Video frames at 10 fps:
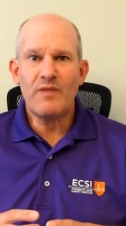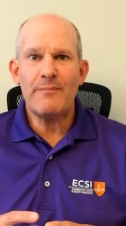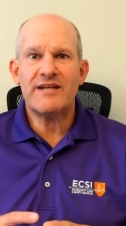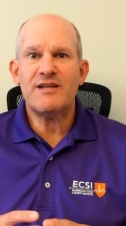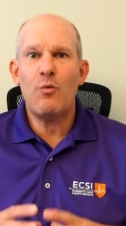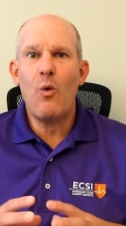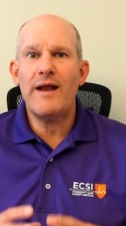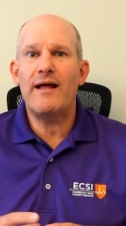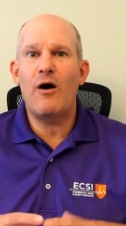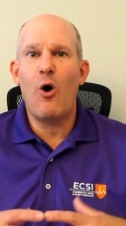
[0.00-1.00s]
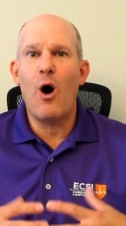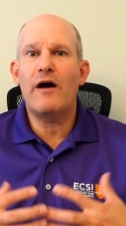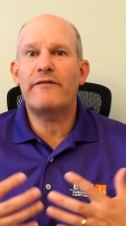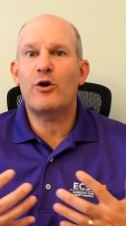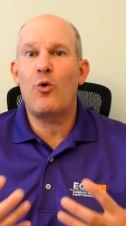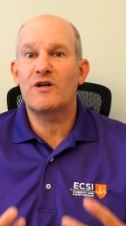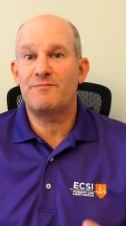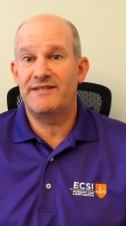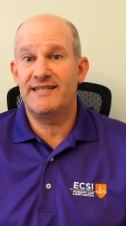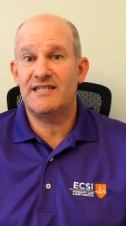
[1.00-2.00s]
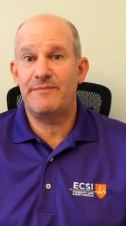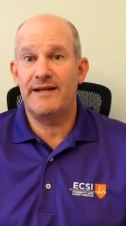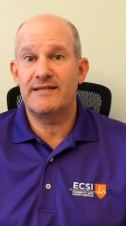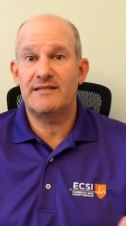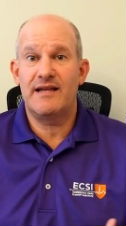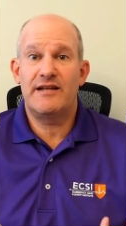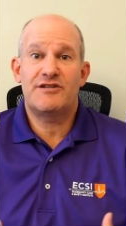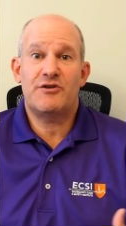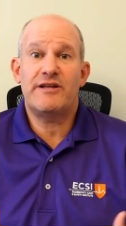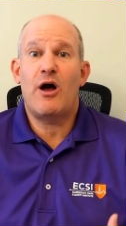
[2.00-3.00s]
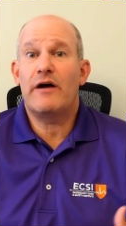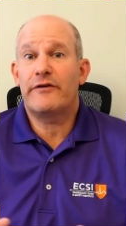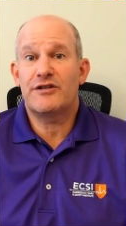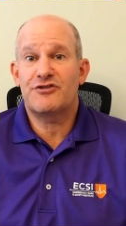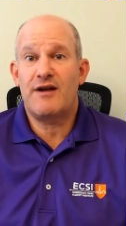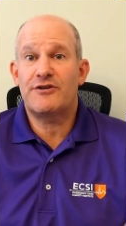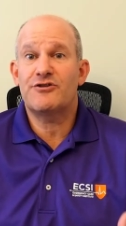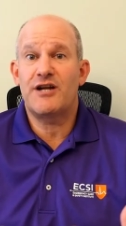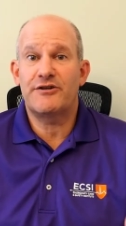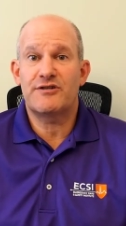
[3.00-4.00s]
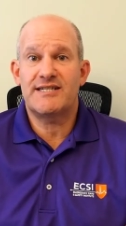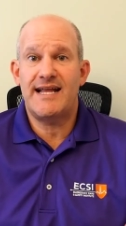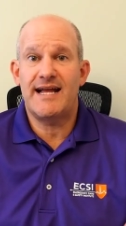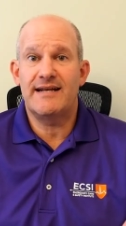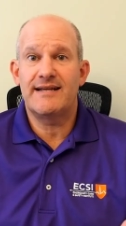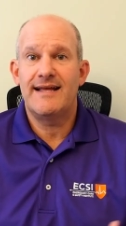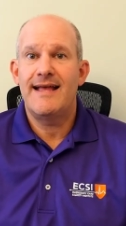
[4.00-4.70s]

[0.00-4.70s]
because I want all of our course participants and certainly all of our instructors to understand